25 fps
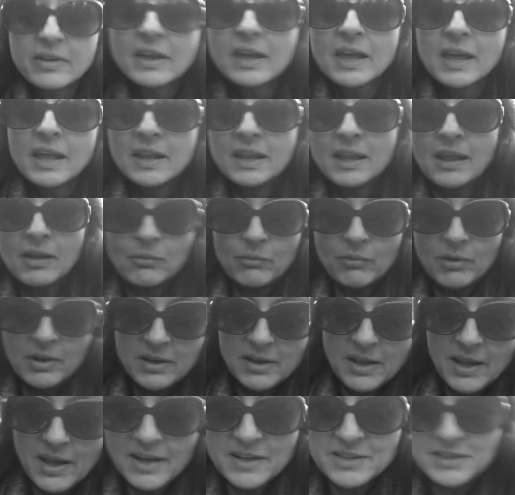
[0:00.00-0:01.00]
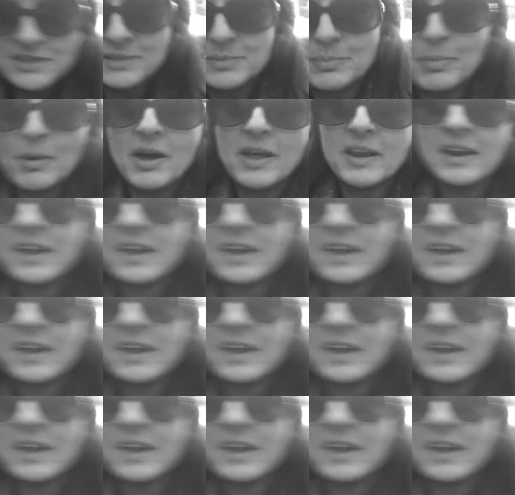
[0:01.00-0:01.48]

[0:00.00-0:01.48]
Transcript: And then one day I just bought